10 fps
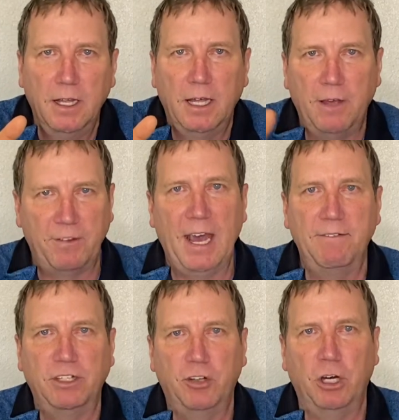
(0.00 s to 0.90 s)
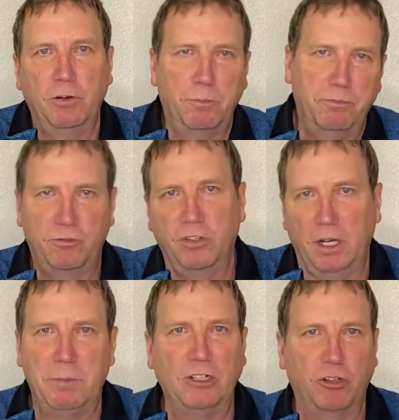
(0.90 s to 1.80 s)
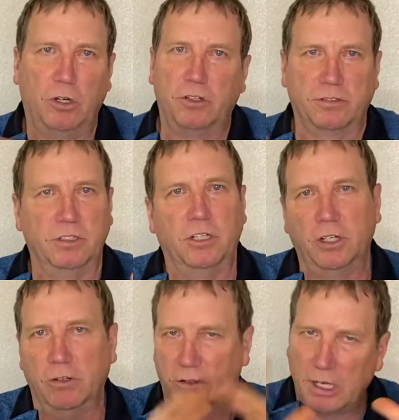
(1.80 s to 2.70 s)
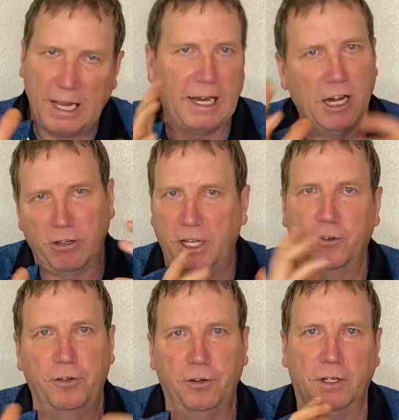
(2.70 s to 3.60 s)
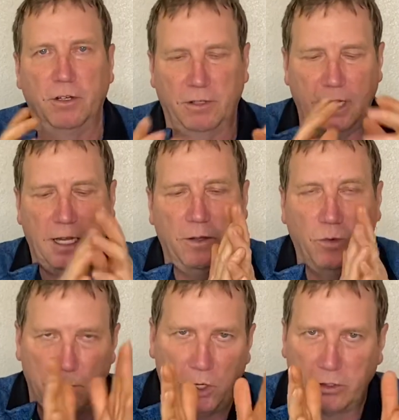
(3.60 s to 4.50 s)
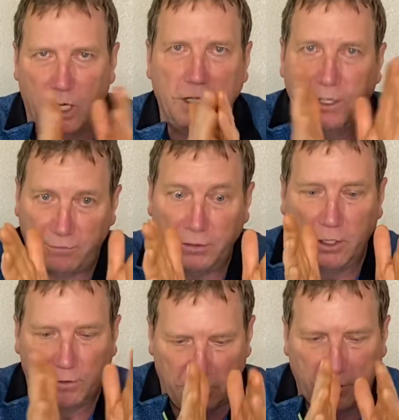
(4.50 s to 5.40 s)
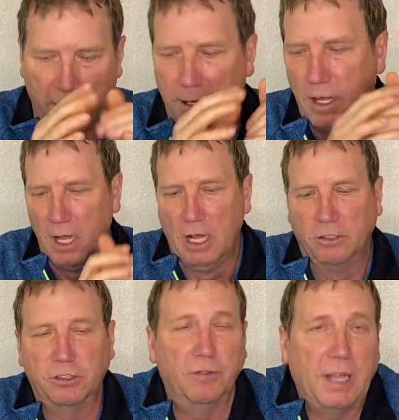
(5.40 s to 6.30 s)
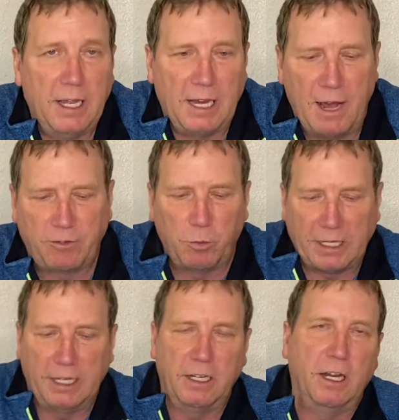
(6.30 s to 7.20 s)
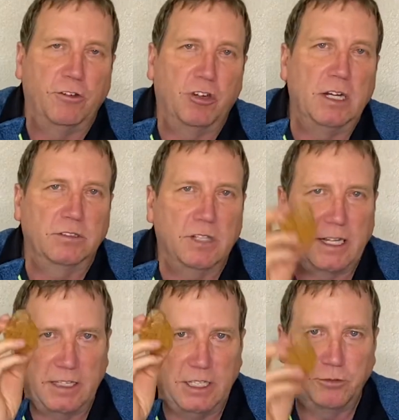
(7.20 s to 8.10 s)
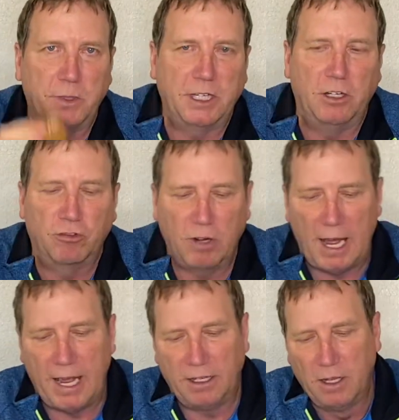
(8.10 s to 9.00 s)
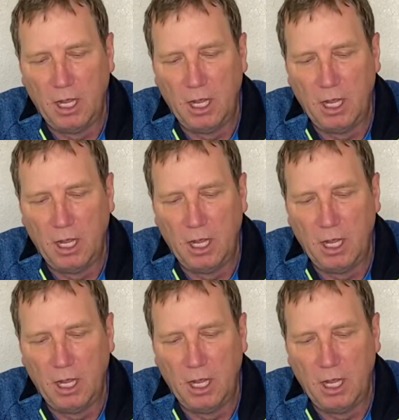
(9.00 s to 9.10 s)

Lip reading: If you have a tote, drill a bunch of holes in the tote. Let air get through it, okay? It will mold on you if you don't, okay? So then, after we get it on chunks like this, we get it dried.